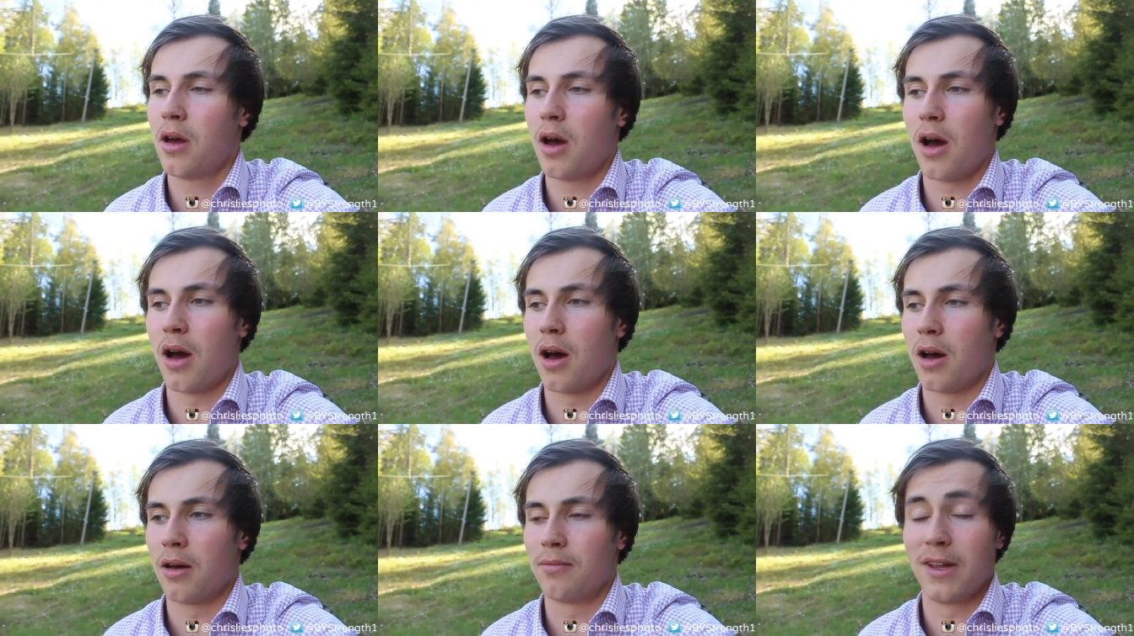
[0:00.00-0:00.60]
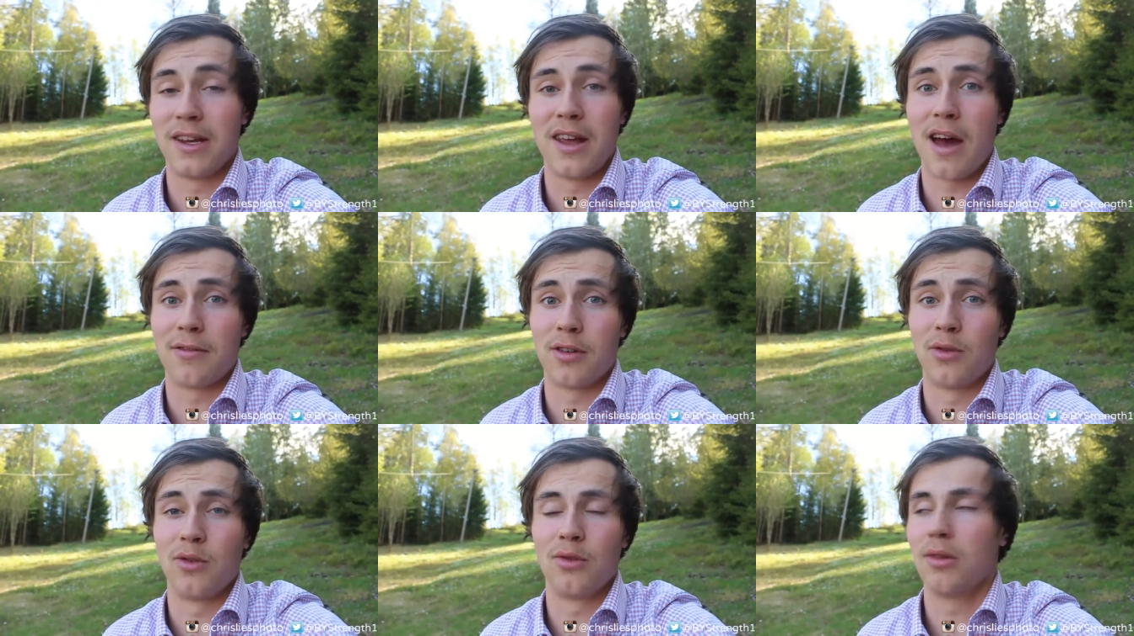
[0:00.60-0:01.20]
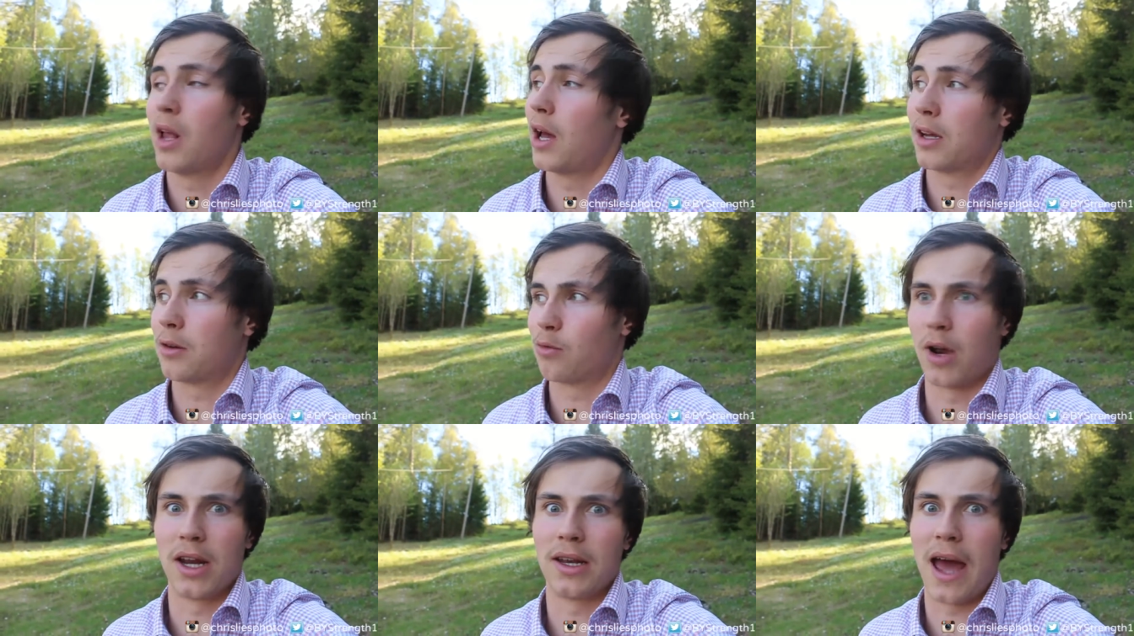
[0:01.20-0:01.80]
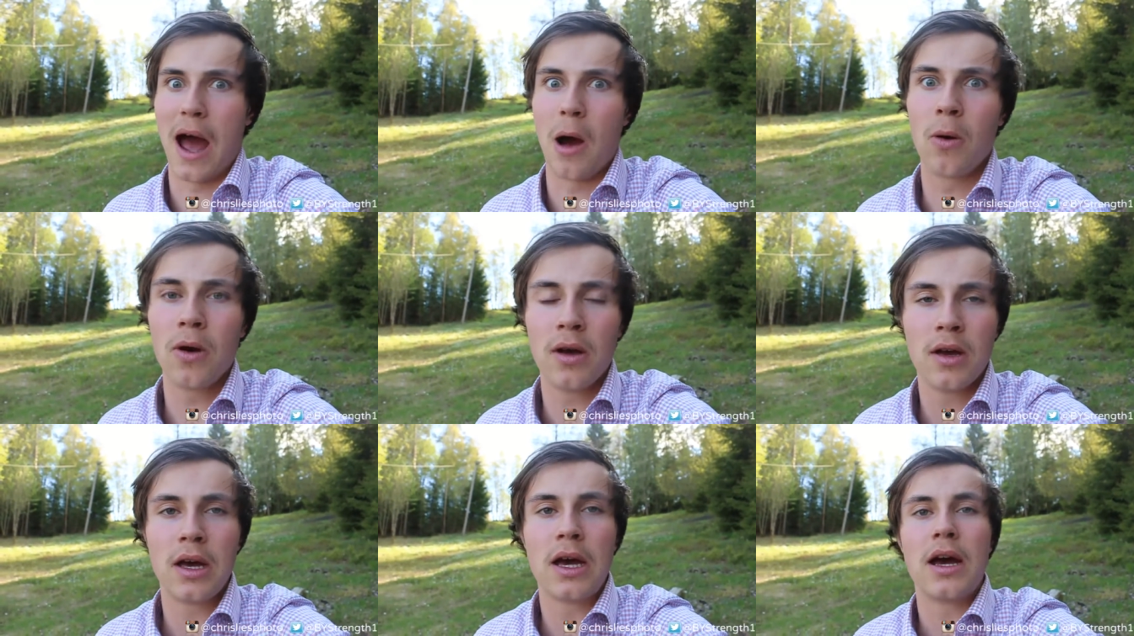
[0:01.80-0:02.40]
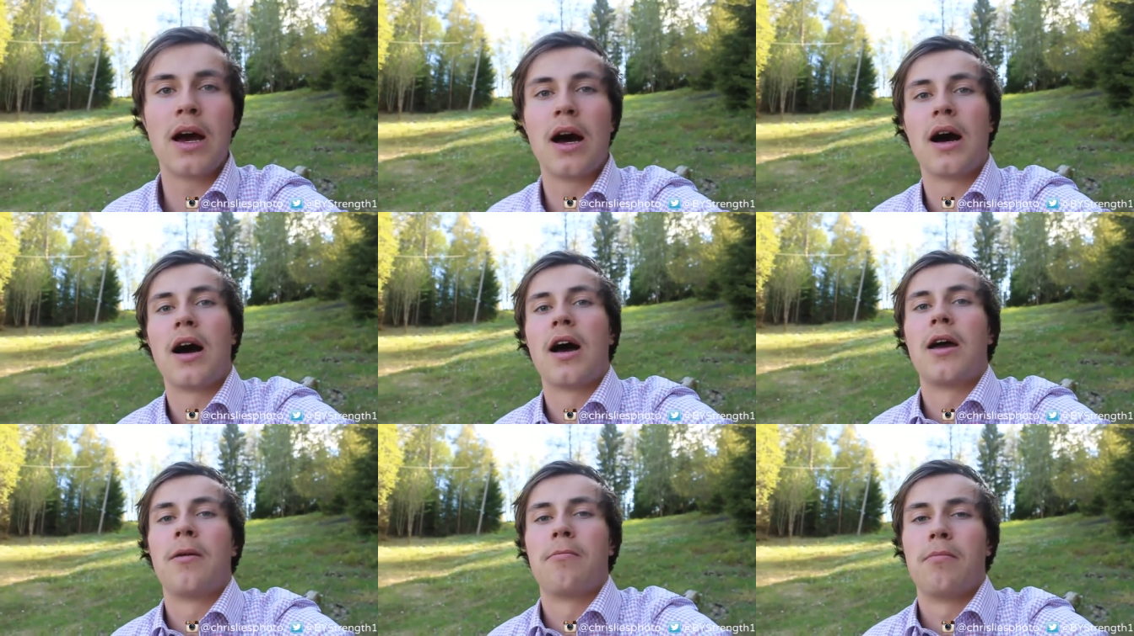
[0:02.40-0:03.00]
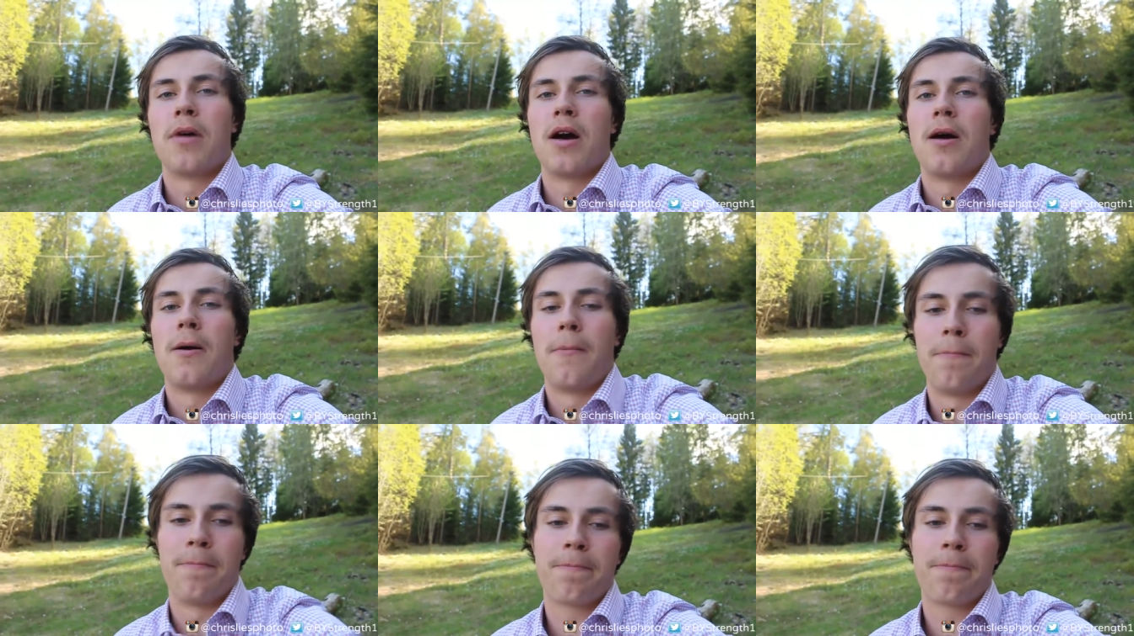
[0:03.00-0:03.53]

uh, in the afternoon, like right now, I'm um,